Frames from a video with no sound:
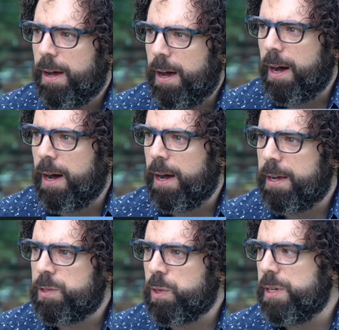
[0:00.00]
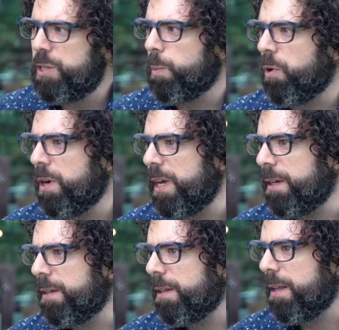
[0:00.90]
And so each
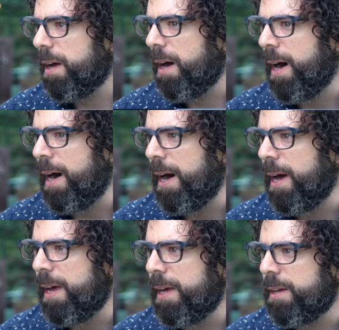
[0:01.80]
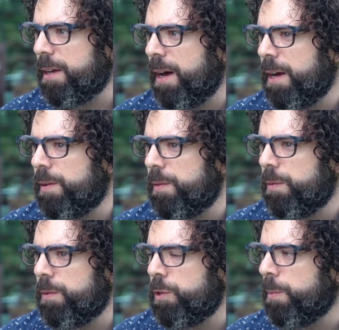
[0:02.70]
morning I
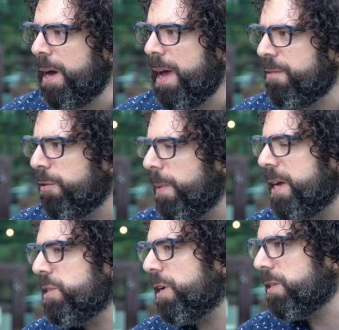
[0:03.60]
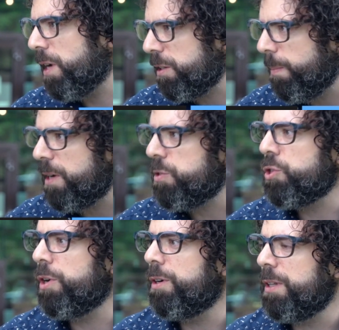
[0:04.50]
do my affirmation. I talked about
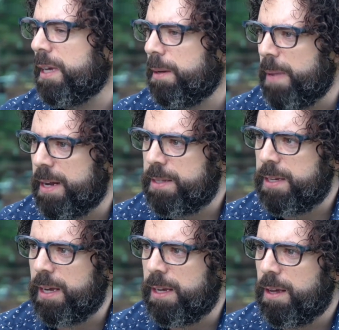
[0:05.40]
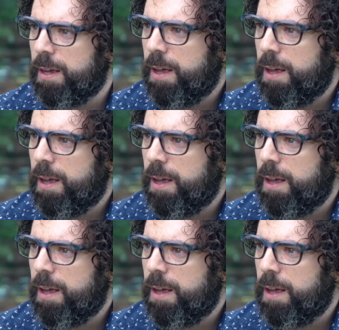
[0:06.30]
journaling, meditate.